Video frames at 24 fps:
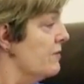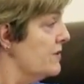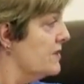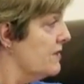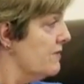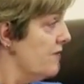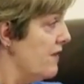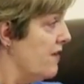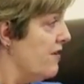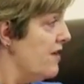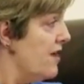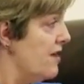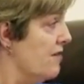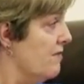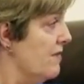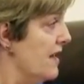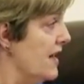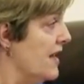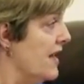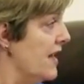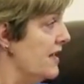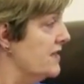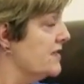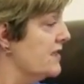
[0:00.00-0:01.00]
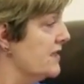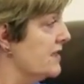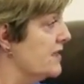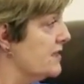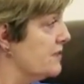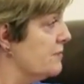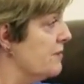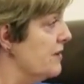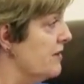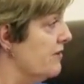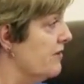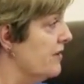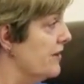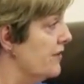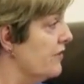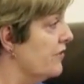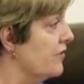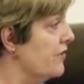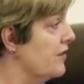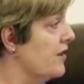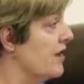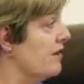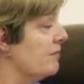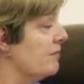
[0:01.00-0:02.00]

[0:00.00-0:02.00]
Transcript: It was a very humiliating experience,